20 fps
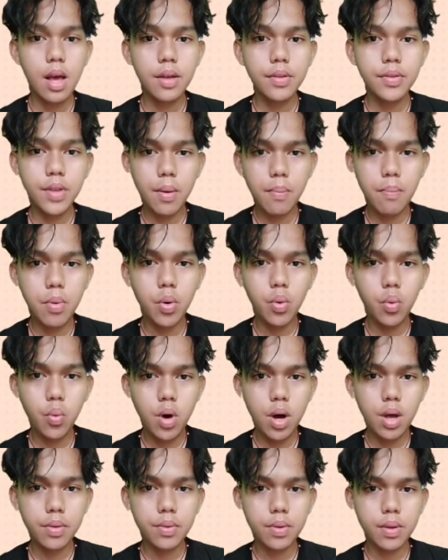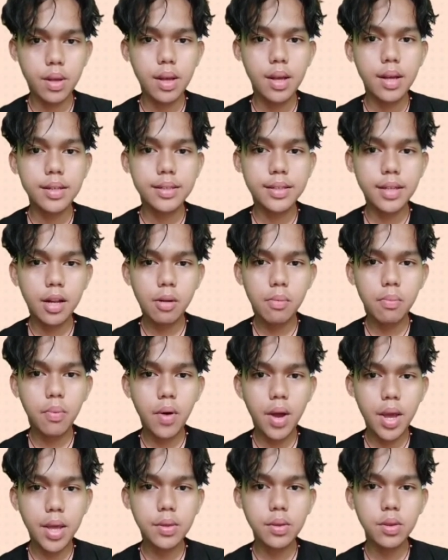Number 1.
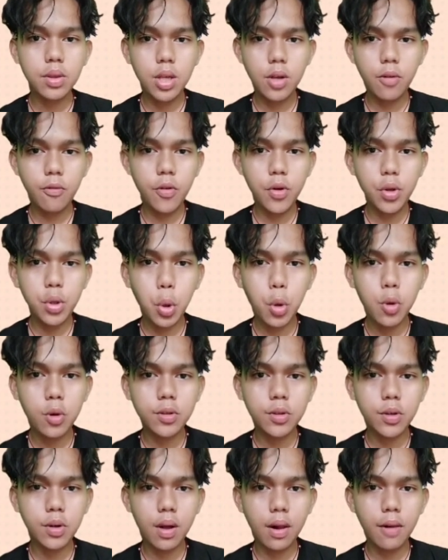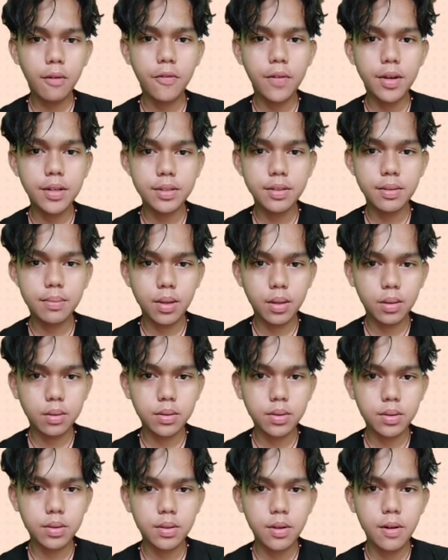Celebrate different cultural
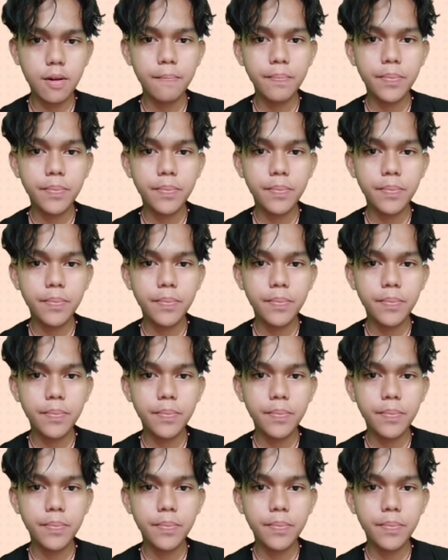festivals.